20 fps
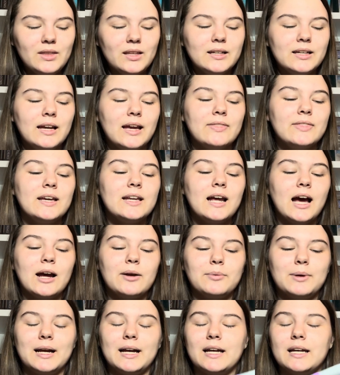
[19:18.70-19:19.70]
And then I
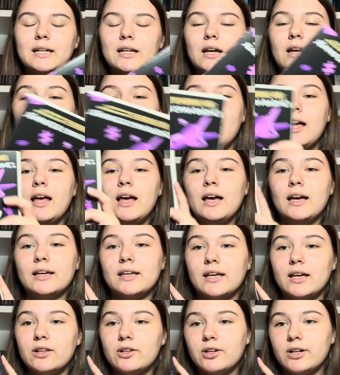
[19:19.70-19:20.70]
read
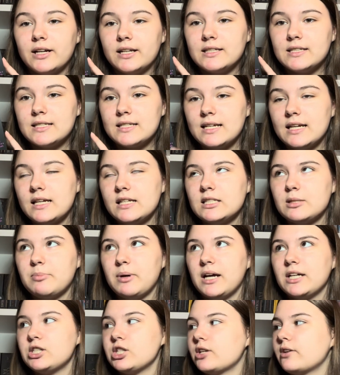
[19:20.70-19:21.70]
Killer Instinct
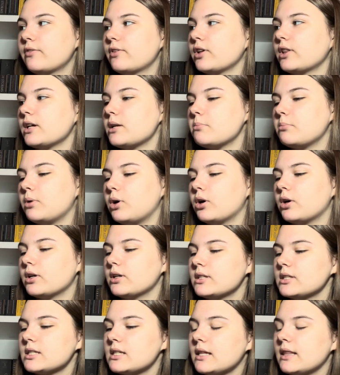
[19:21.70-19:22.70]
by Jennifer Lynn
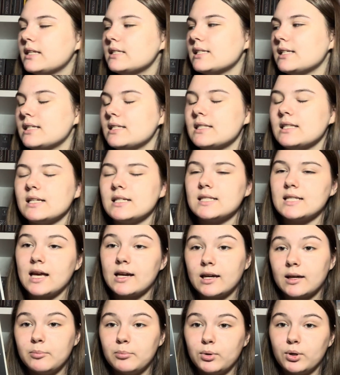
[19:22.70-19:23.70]
Barnes. This is the
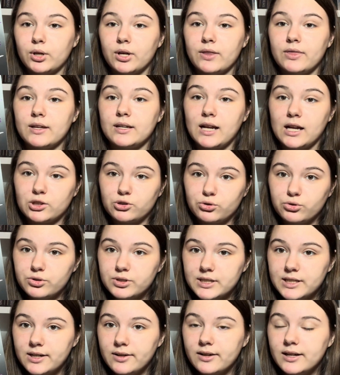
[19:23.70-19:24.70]
second book in the Natural
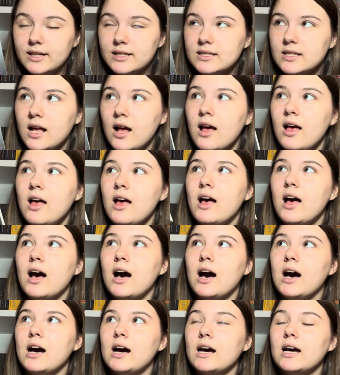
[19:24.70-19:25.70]
series.
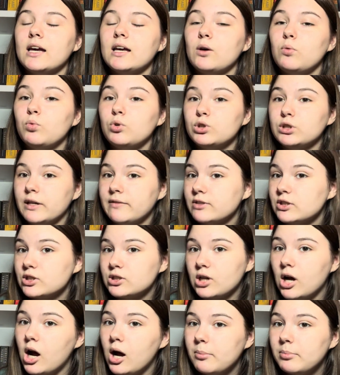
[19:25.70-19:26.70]
I will never
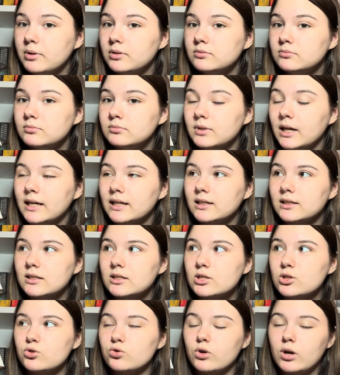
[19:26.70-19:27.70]
stop, like,
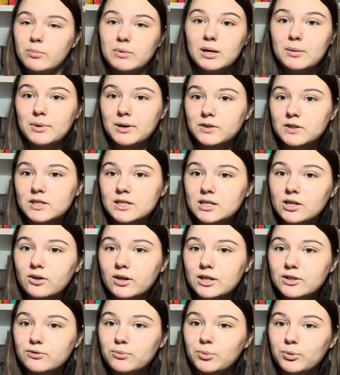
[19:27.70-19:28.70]
screaming about this
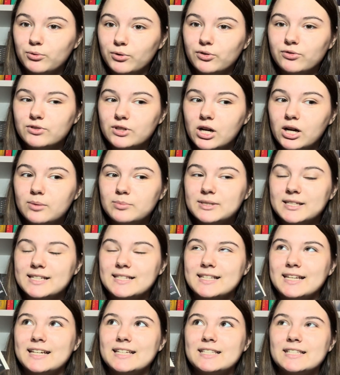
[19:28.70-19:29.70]
series from the rooftops because
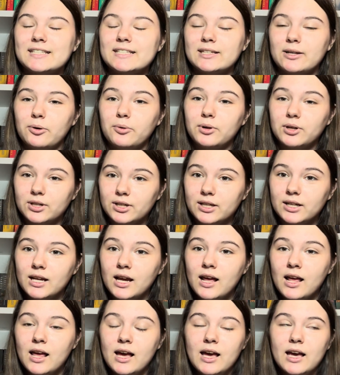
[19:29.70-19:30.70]
it is so good.
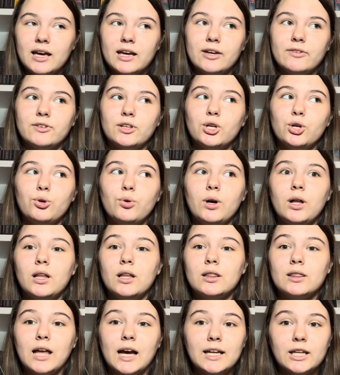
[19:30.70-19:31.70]
If you
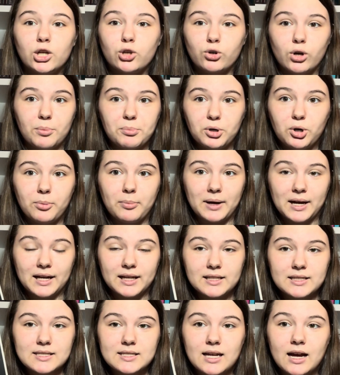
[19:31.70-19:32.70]
like Criminal
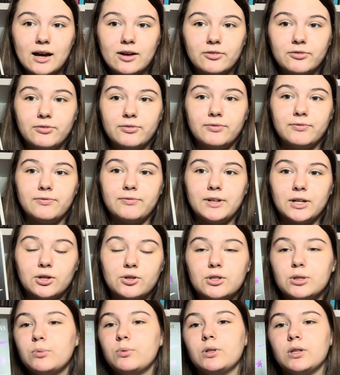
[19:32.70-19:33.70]
Minds, I fear
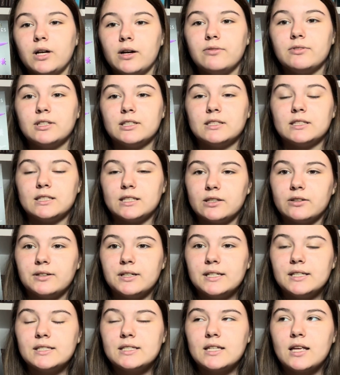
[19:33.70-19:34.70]
you will love this
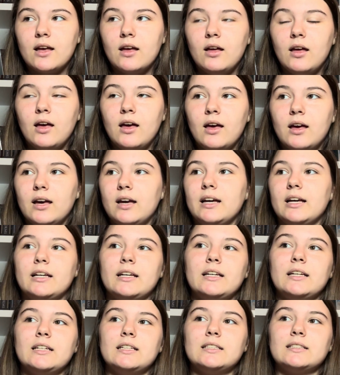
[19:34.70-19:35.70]
series. It
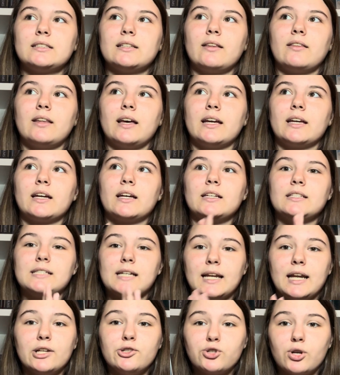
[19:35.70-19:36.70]
is like
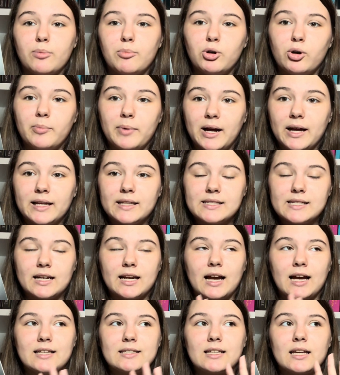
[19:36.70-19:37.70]
Teenage Criminal Minds, and it
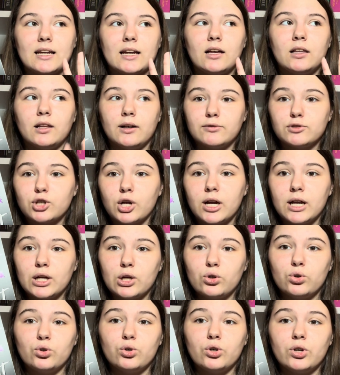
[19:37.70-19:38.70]
has, like, a love
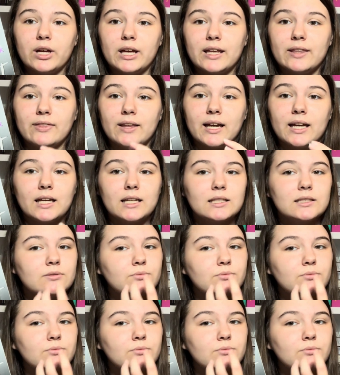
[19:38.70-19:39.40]
triangle, and, like,